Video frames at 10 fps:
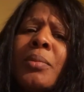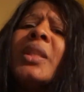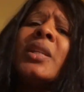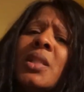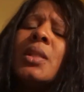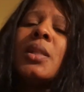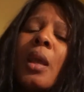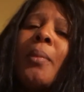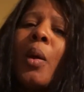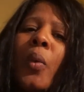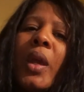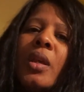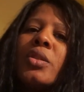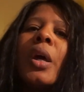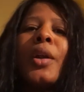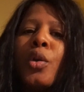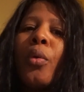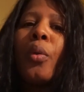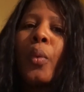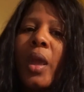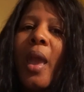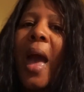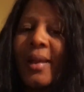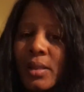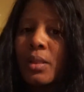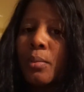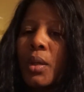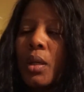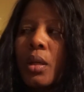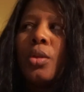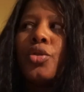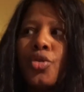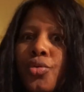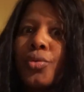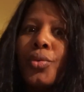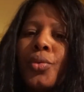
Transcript: but they did take my weight so i know the weight has to be true